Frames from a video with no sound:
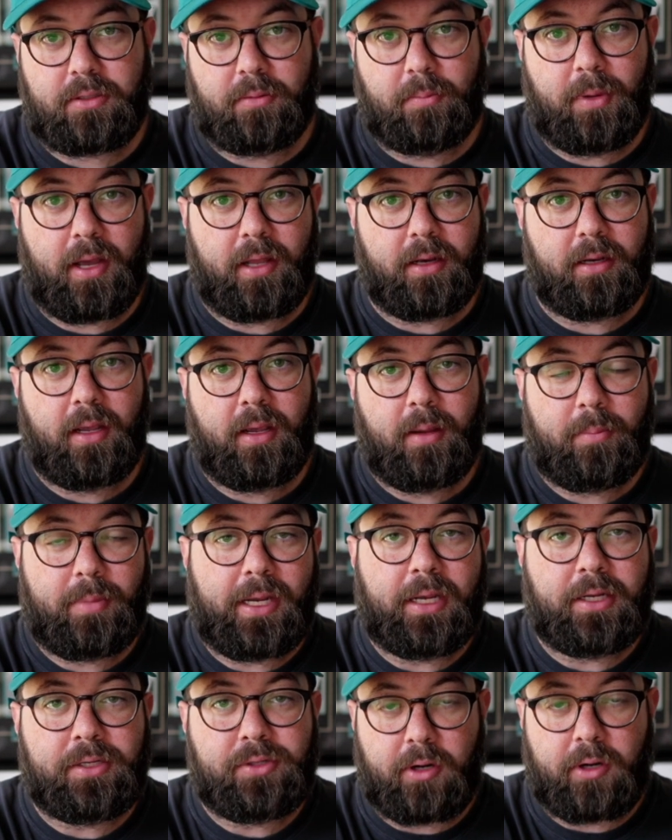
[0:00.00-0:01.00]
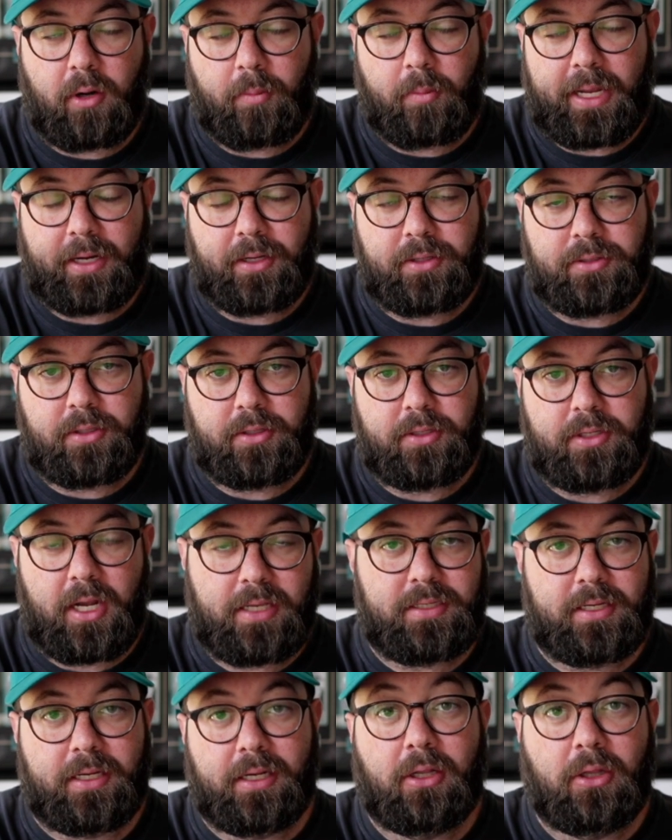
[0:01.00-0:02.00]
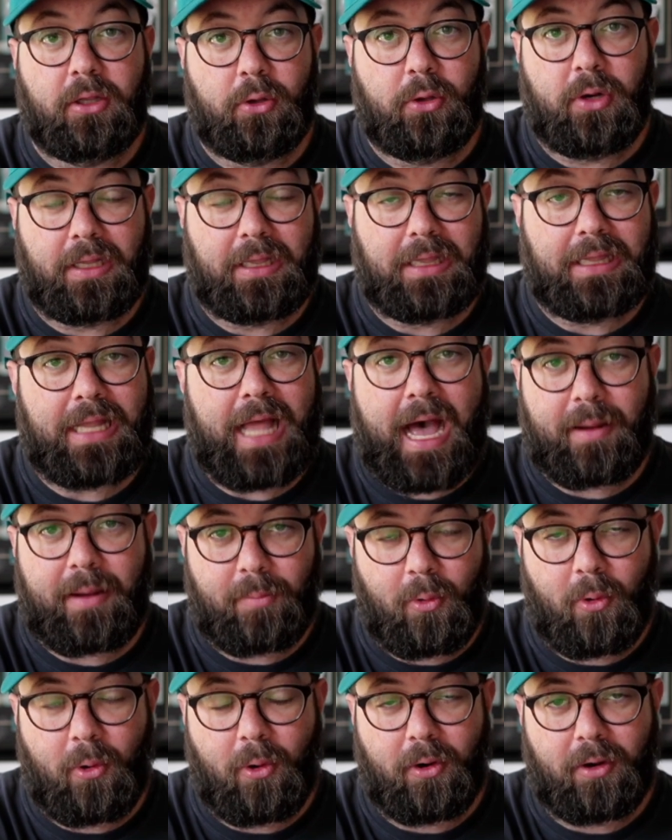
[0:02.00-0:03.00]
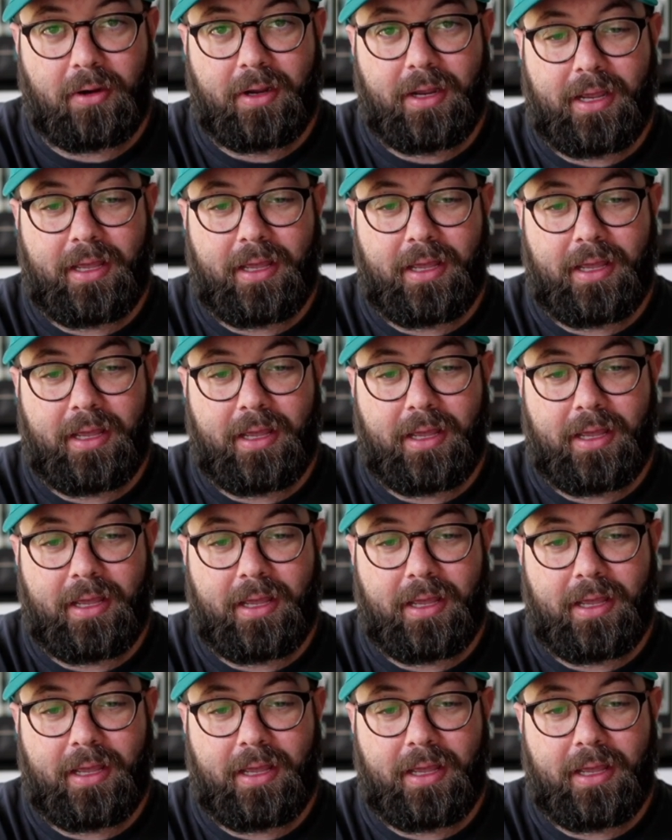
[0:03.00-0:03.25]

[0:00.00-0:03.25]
but being a general manager does include a lot more